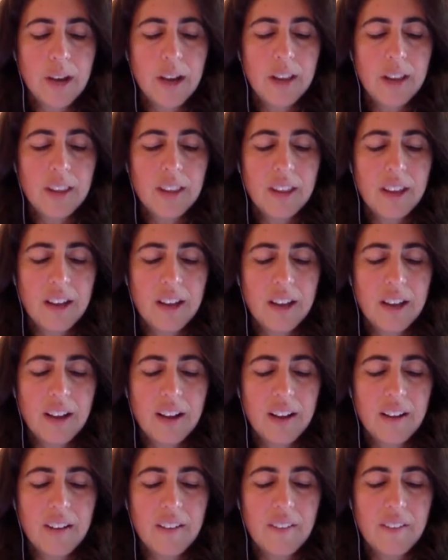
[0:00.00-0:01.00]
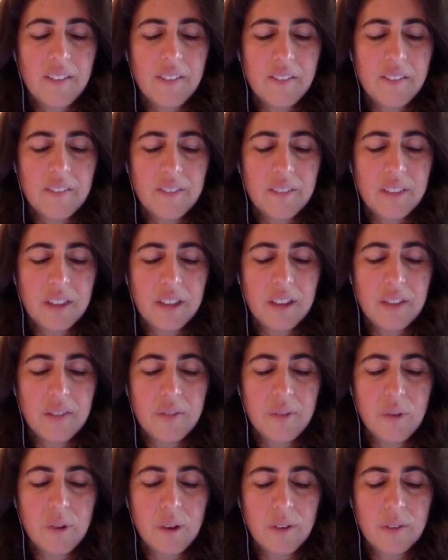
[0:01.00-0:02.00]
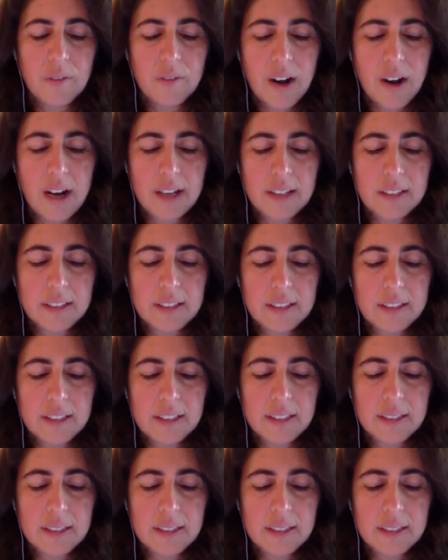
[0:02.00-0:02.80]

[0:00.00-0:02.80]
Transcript: the forefront.